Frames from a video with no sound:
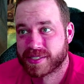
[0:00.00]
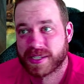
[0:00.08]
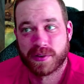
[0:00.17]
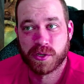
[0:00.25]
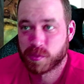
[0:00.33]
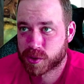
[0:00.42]

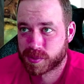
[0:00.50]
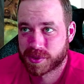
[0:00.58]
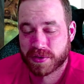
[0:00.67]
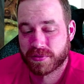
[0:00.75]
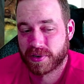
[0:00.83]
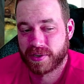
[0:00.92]
and you switch
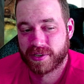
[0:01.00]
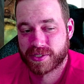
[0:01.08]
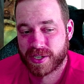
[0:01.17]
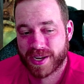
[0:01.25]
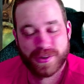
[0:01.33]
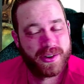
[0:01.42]
over
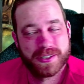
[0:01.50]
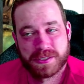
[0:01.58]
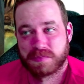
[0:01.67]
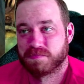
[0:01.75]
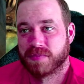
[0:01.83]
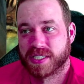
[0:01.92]
to
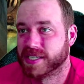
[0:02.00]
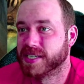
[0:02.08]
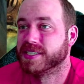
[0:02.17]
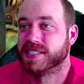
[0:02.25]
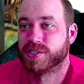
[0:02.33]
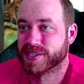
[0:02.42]
Necrons, it's an
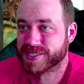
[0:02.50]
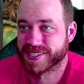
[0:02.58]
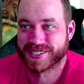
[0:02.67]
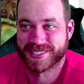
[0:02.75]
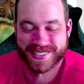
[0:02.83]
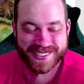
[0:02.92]
easy transition.